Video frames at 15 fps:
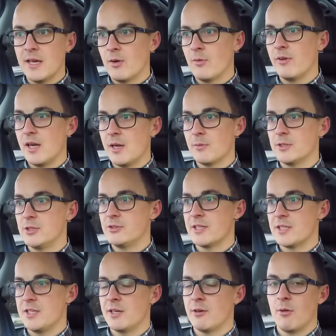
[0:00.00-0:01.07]
I really would
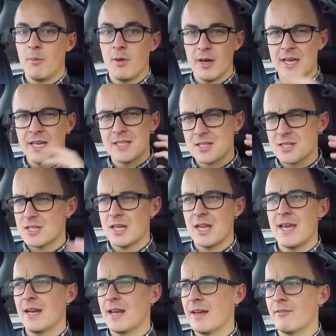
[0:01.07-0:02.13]
stress, you know, I'm not here to
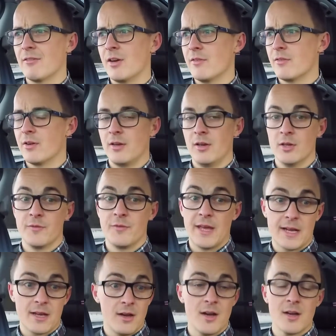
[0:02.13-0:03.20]
slay Land Rover. I love
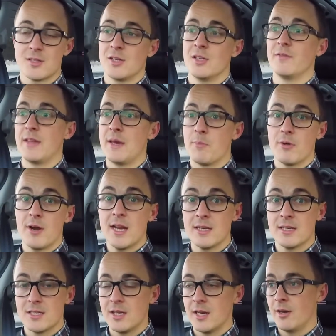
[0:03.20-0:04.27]
their cars, I love their
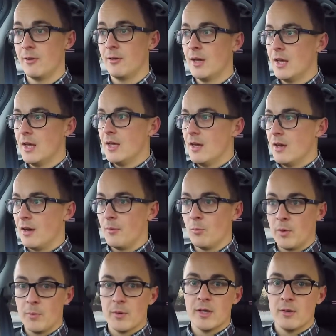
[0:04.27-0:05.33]
brand. You know,
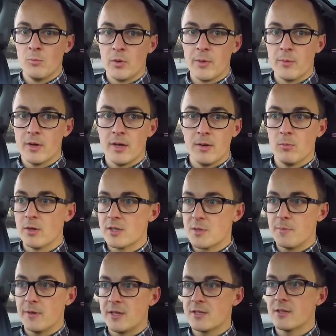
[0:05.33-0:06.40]
we were once
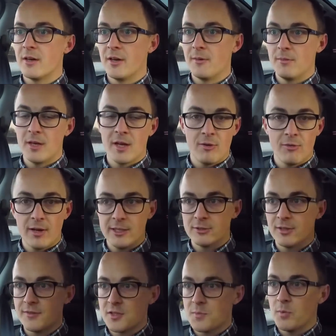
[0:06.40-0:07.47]
upon a time, you know, Range
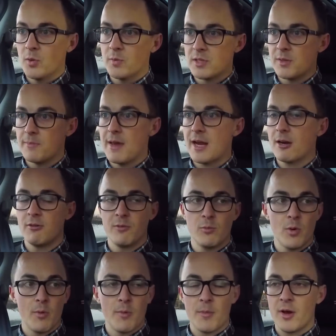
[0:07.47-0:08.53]
Rover Sport was the mecca of
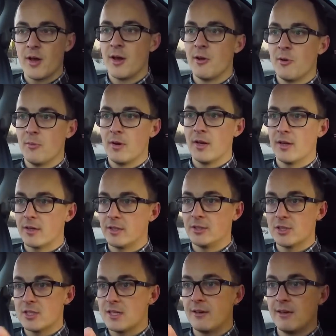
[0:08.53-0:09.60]
what we might own, and I can
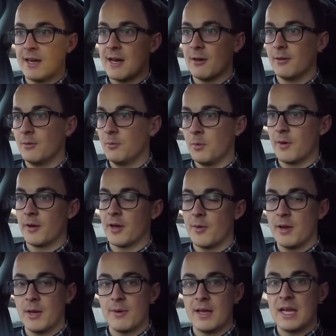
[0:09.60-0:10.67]
just tell you now that we won't go
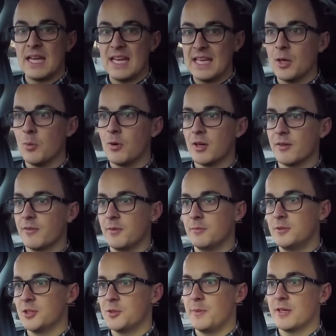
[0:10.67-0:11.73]
anywhere near one of them
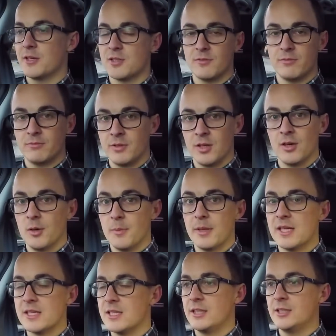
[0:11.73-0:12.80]
just because of
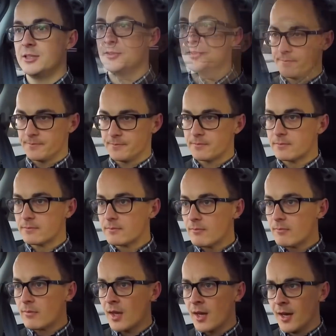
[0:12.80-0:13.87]
reliability issues.
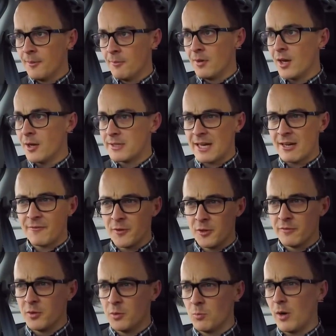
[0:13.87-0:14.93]
No doubt a few
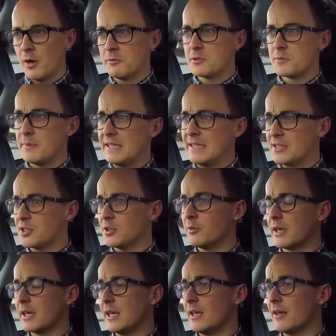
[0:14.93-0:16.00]
of you won't be too
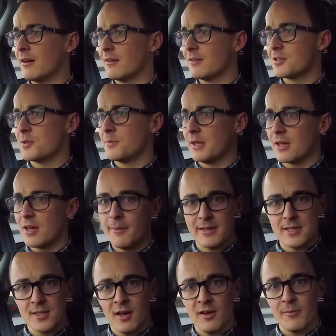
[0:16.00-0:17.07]
keen on some of the
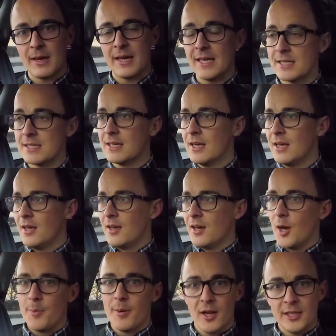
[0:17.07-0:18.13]
comments that I've made.
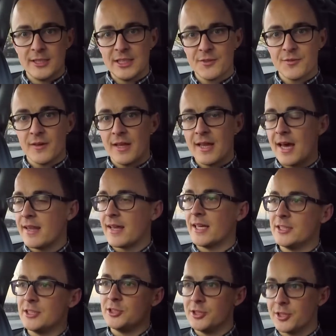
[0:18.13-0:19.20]
Apologies for that. That
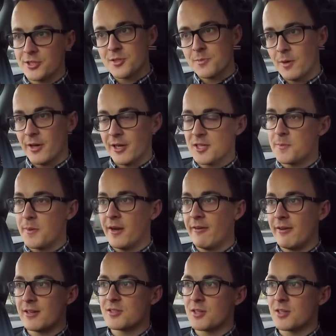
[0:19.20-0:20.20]
is just my experience.